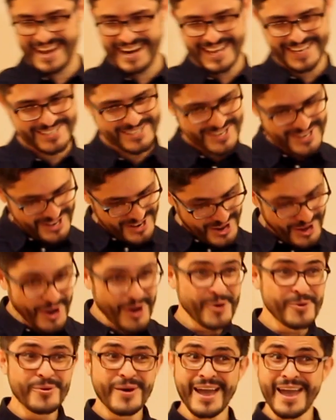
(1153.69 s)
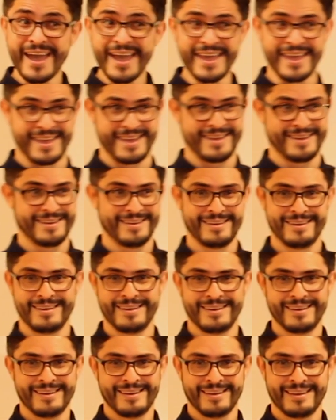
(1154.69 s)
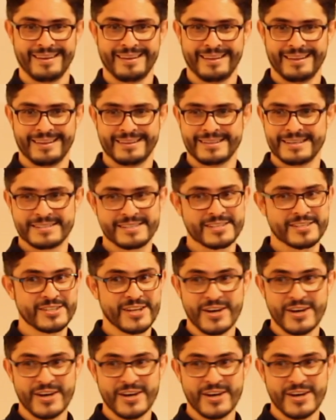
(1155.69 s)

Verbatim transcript: Alex? No way. This is